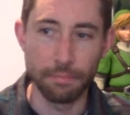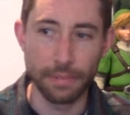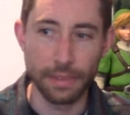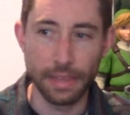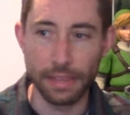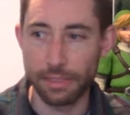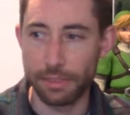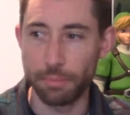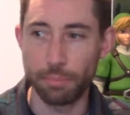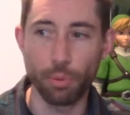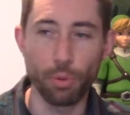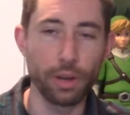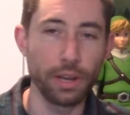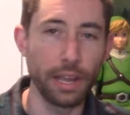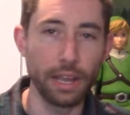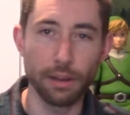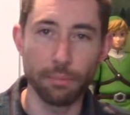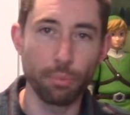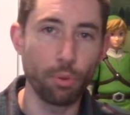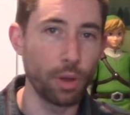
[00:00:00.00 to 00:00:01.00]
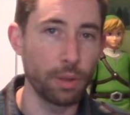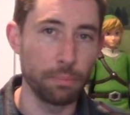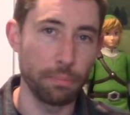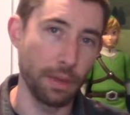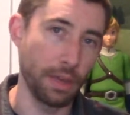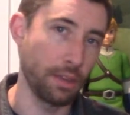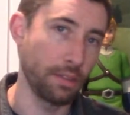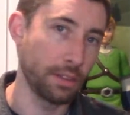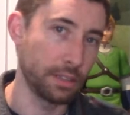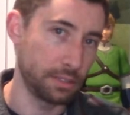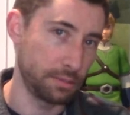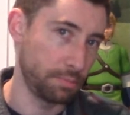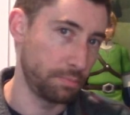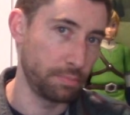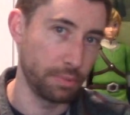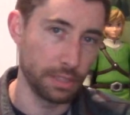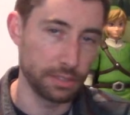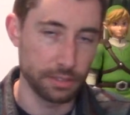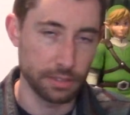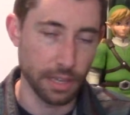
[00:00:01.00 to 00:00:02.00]
get to point A to point B.
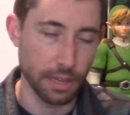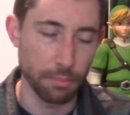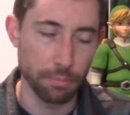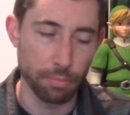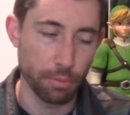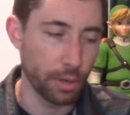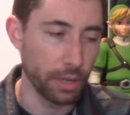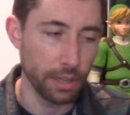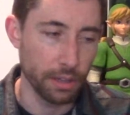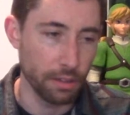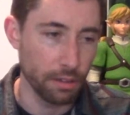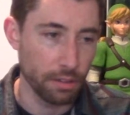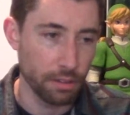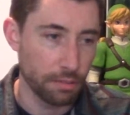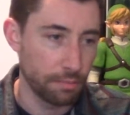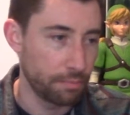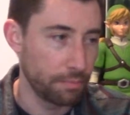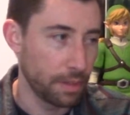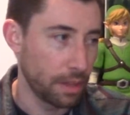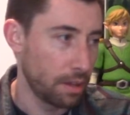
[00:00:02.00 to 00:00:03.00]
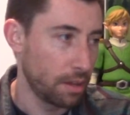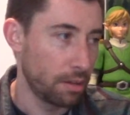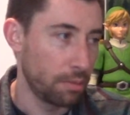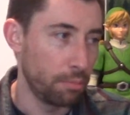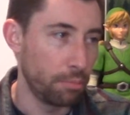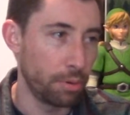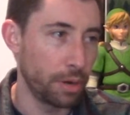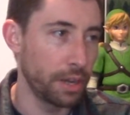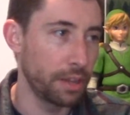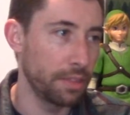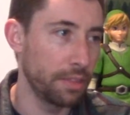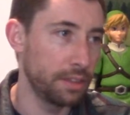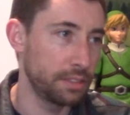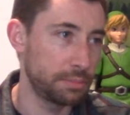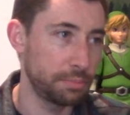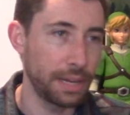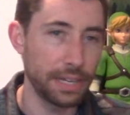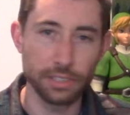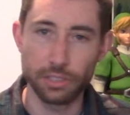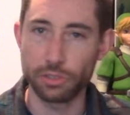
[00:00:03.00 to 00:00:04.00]
Let's say bring
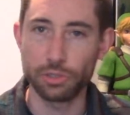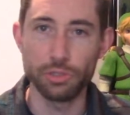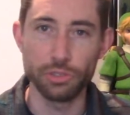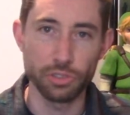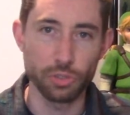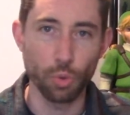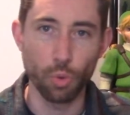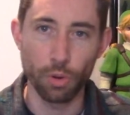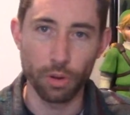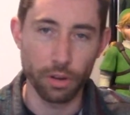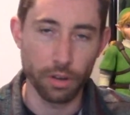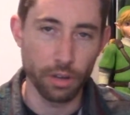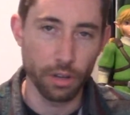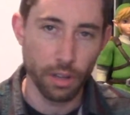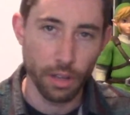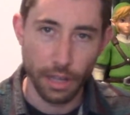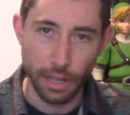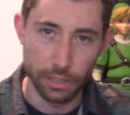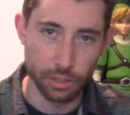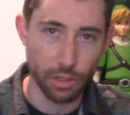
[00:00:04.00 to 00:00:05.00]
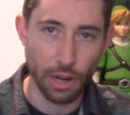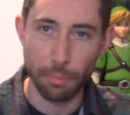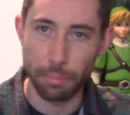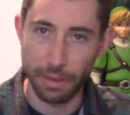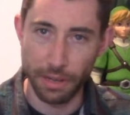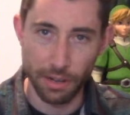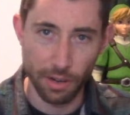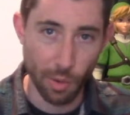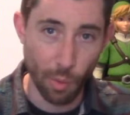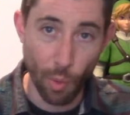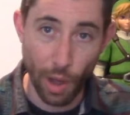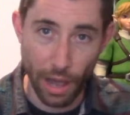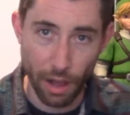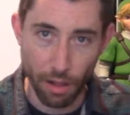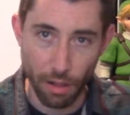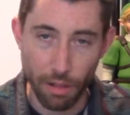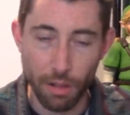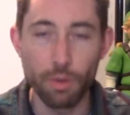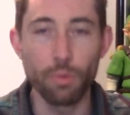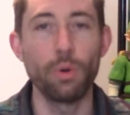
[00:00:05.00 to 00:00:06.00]
this magical sword and drop it in a
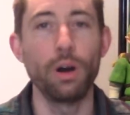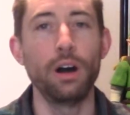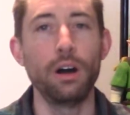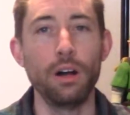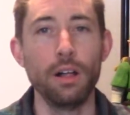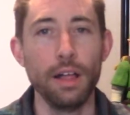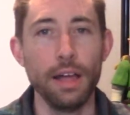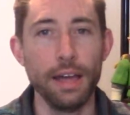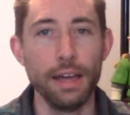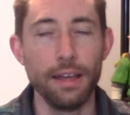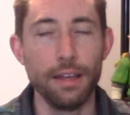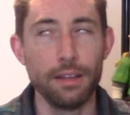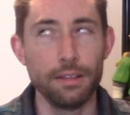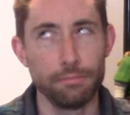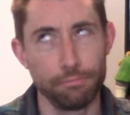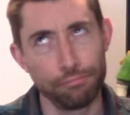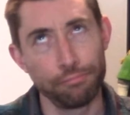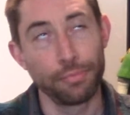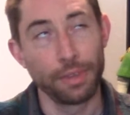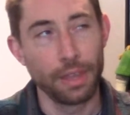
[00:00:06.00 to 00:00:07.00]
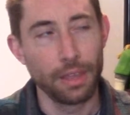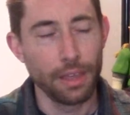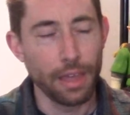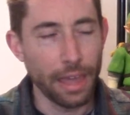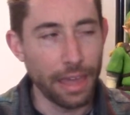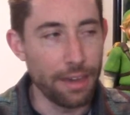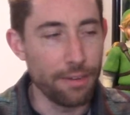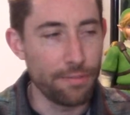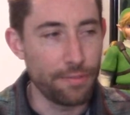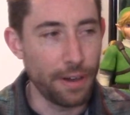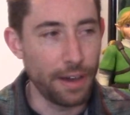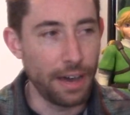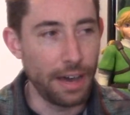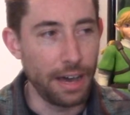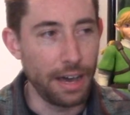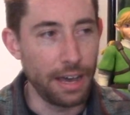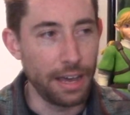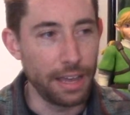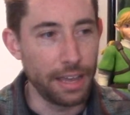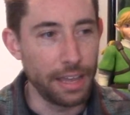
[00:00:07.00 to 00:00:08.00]
well. Well,
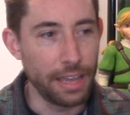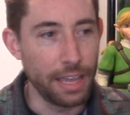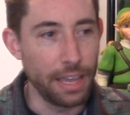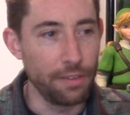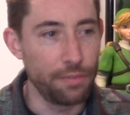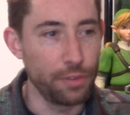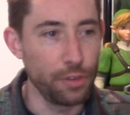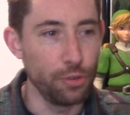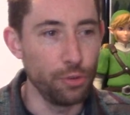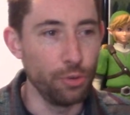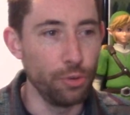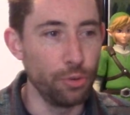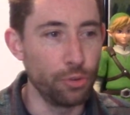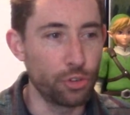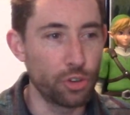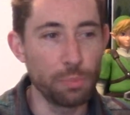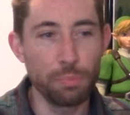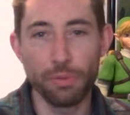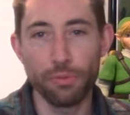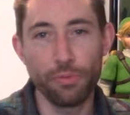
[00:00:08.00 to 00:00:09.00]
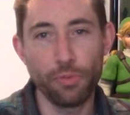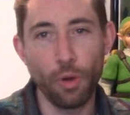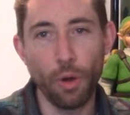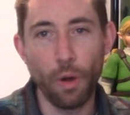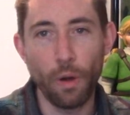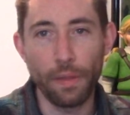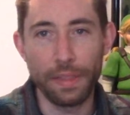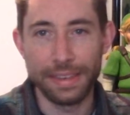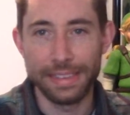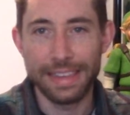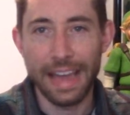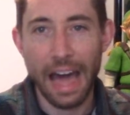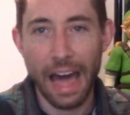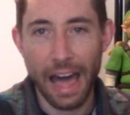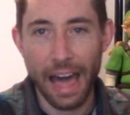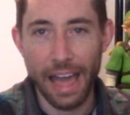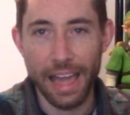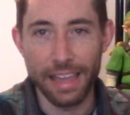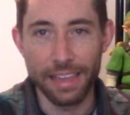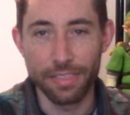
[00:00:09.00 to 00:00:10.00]
if you trip and fall and
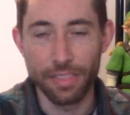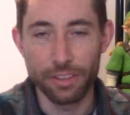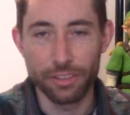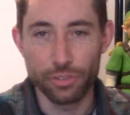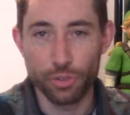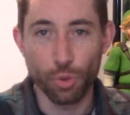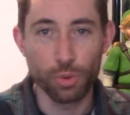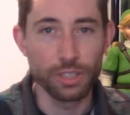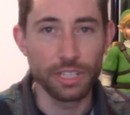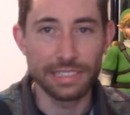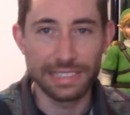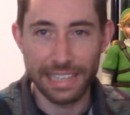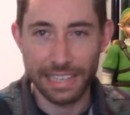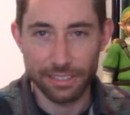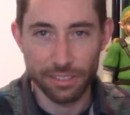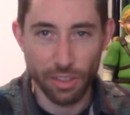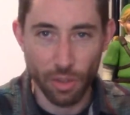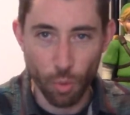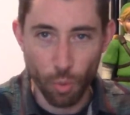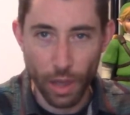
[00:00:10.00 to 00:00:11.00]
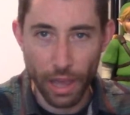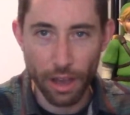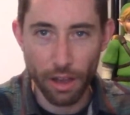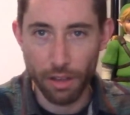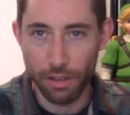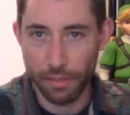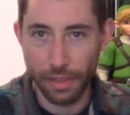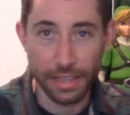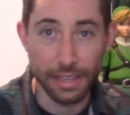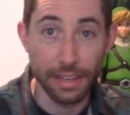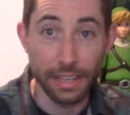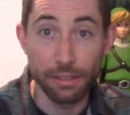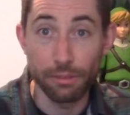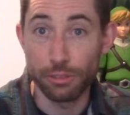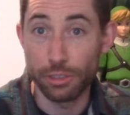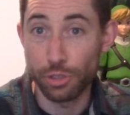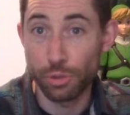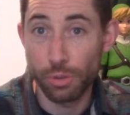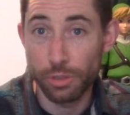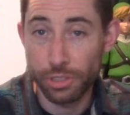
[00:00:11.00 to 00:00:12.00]
die and the sword doesn't get to the well and like an
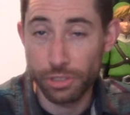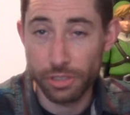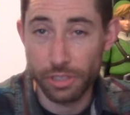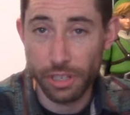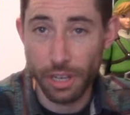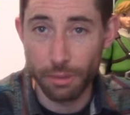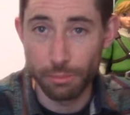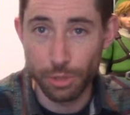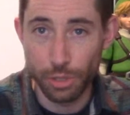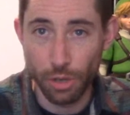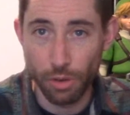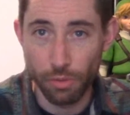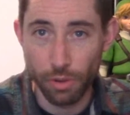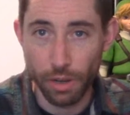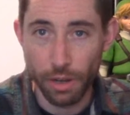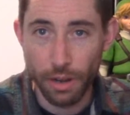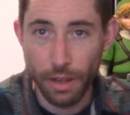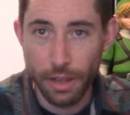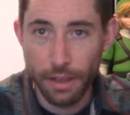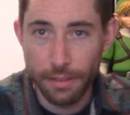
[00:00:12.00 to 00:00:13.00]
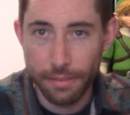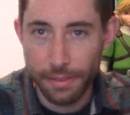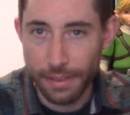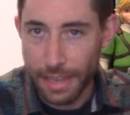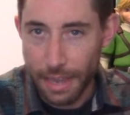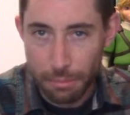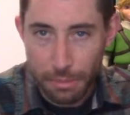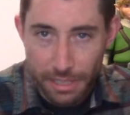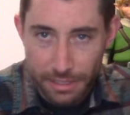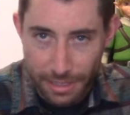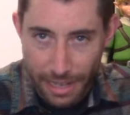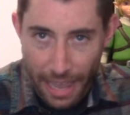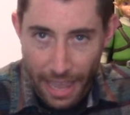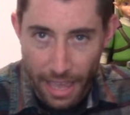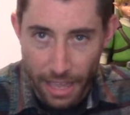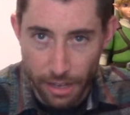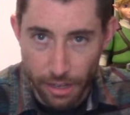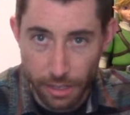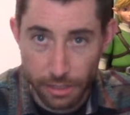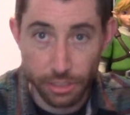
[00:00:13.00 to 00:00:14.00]
evil sorcerer comes over, the game doesn't
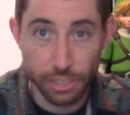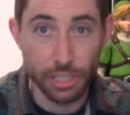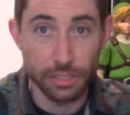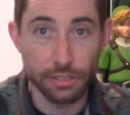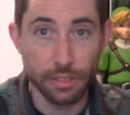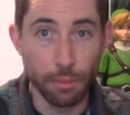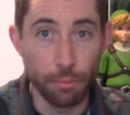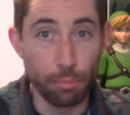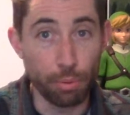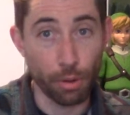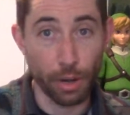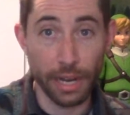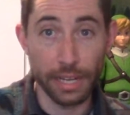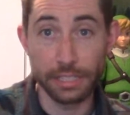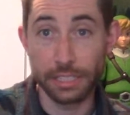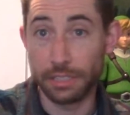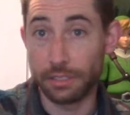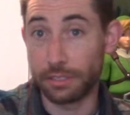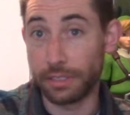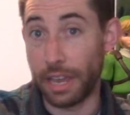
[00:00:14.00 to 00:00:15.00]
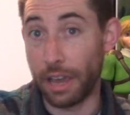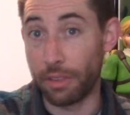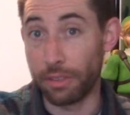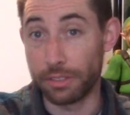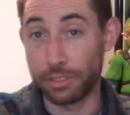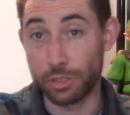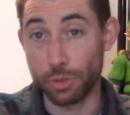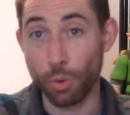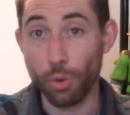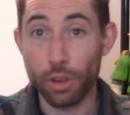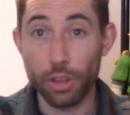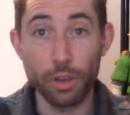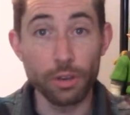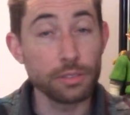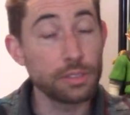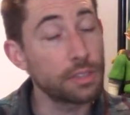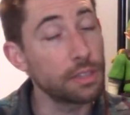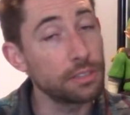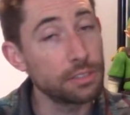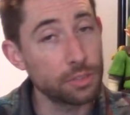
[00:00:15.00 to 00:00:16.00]
end. It's just branches now. The story
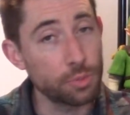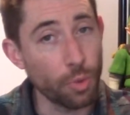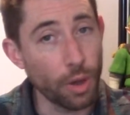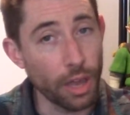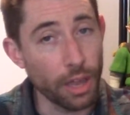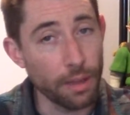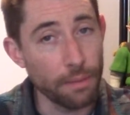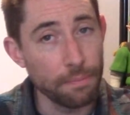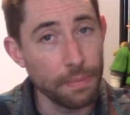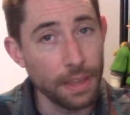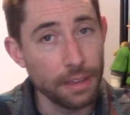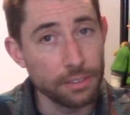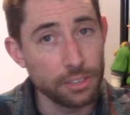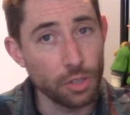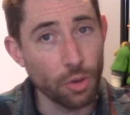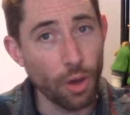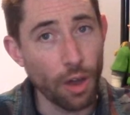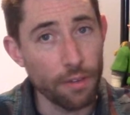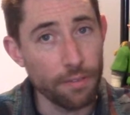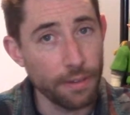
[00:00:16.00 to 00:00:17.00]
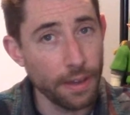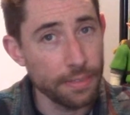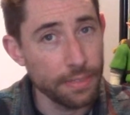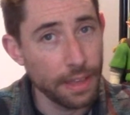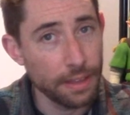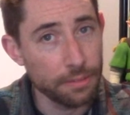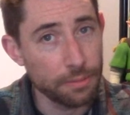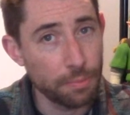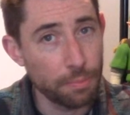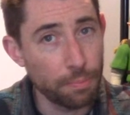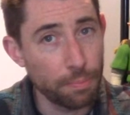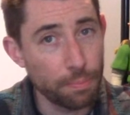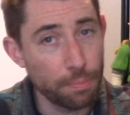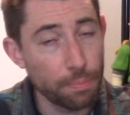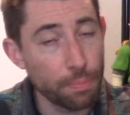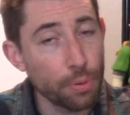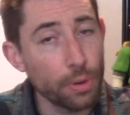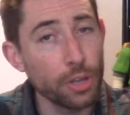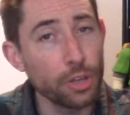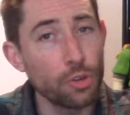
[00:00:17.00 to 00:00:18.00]
goes this way. So I find that
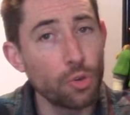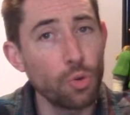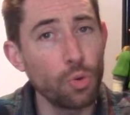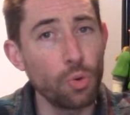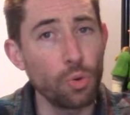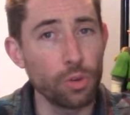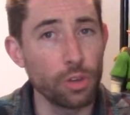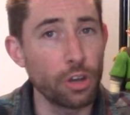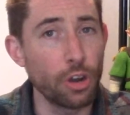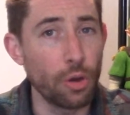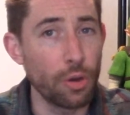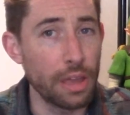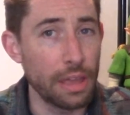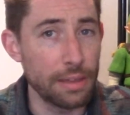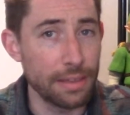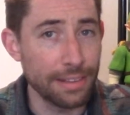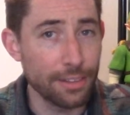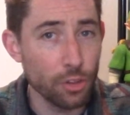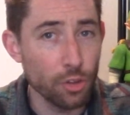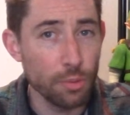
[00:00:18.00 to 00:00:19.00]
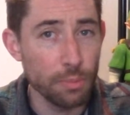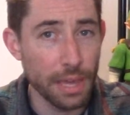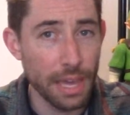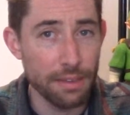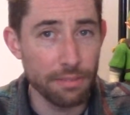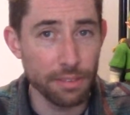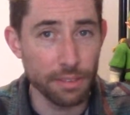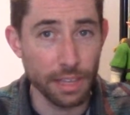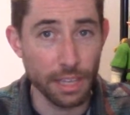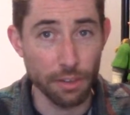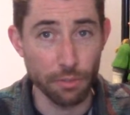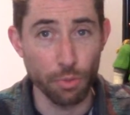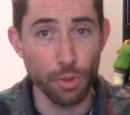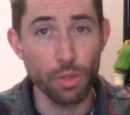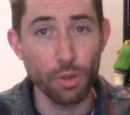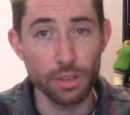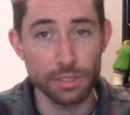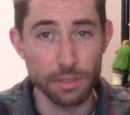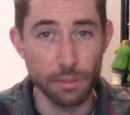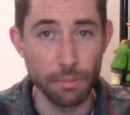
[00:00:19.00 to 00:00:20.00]
pretty cool. You know, in Gloomhaven, like if we
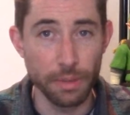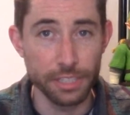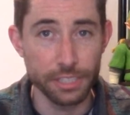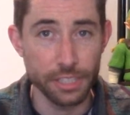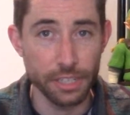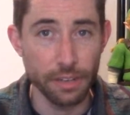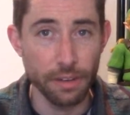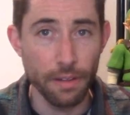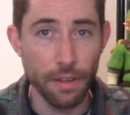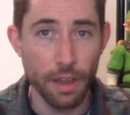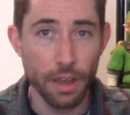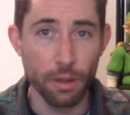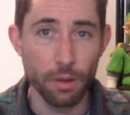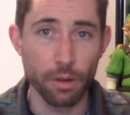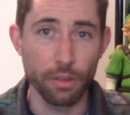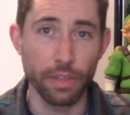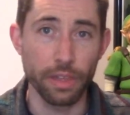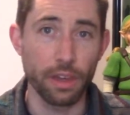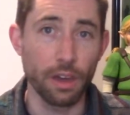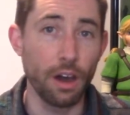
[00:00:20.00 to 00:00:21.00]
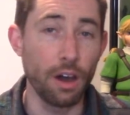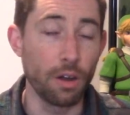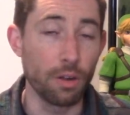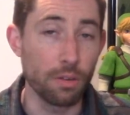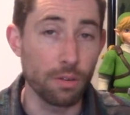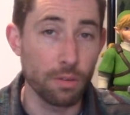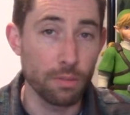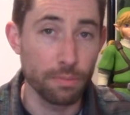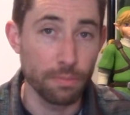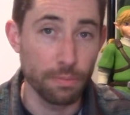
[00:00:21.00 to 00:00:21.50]
lost a mission, we're like, oh,